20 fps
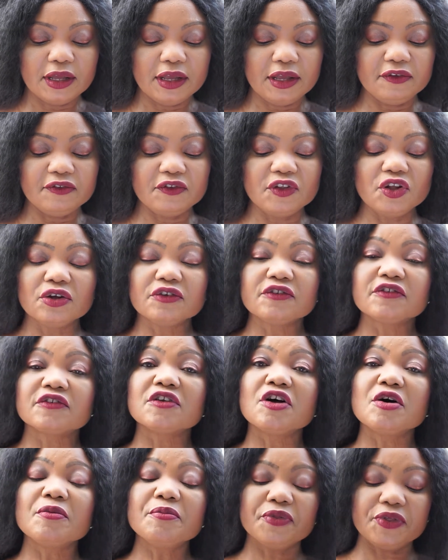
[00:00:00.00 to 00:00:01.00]
It's not
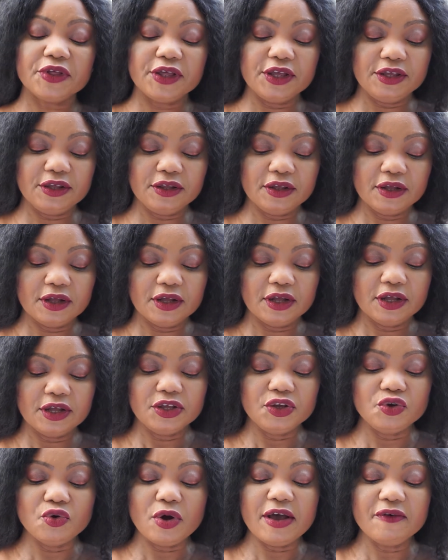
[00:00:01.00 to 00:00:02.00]
something
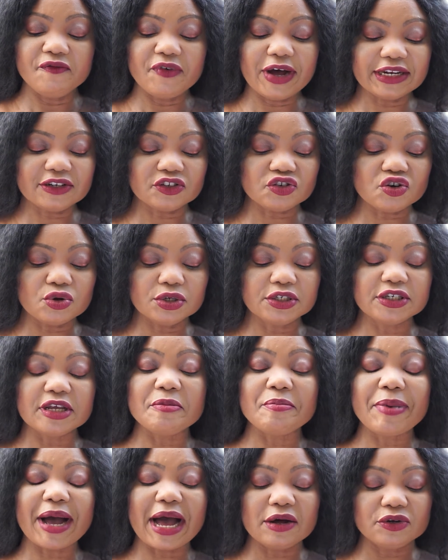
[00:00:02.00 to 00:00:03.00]
you ever thought
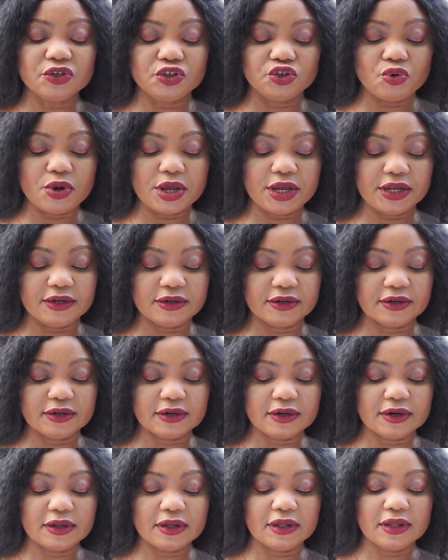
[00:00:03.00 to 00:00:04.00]
about doing.
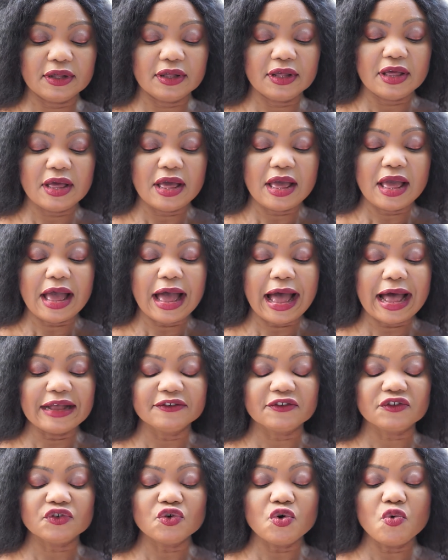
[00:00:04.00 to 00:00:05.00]
And
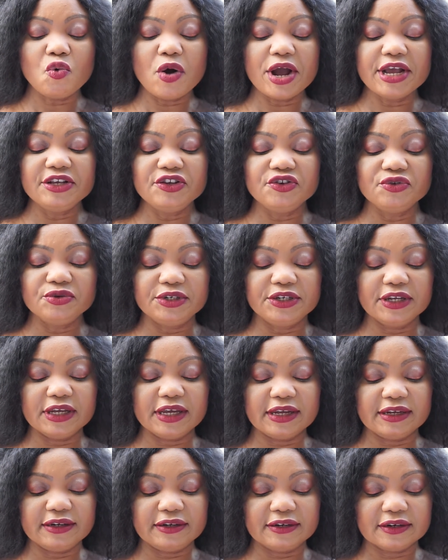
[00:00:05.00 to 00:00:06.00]
so when you
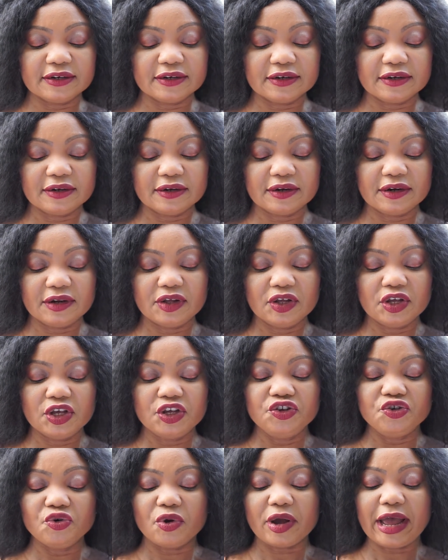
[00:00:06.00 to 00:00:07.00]
did,
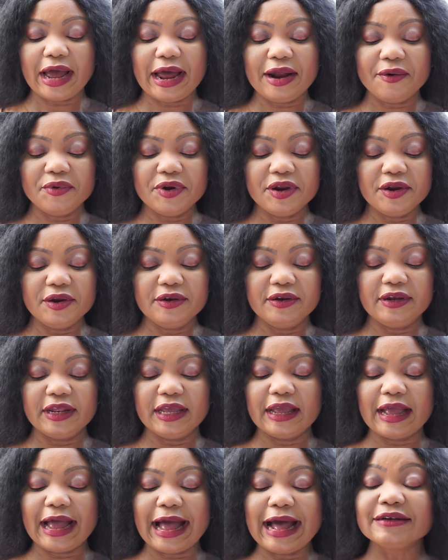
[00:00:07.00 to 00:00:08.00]
you carried
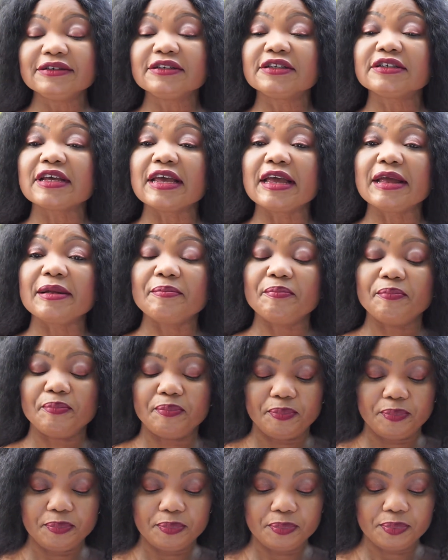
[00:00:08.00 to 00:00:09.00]
the anthem
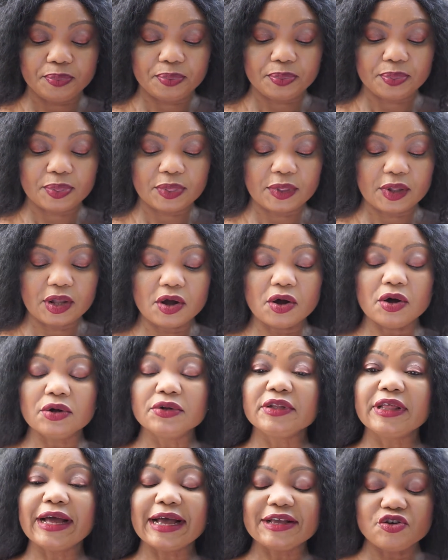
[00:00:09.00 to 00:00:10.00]

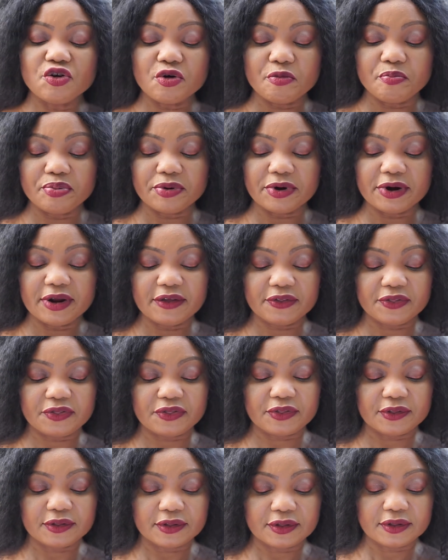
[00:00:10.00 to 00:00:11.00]
under your
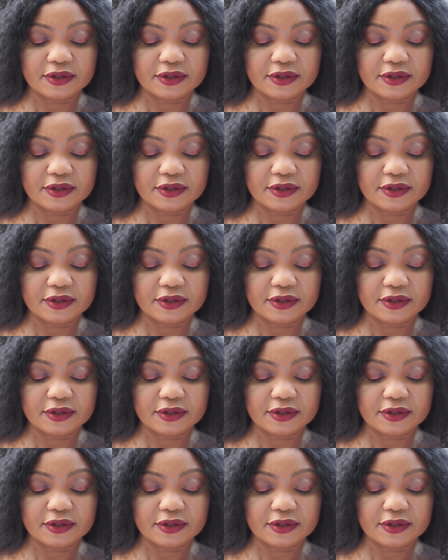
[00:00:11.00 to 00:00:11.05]
breath,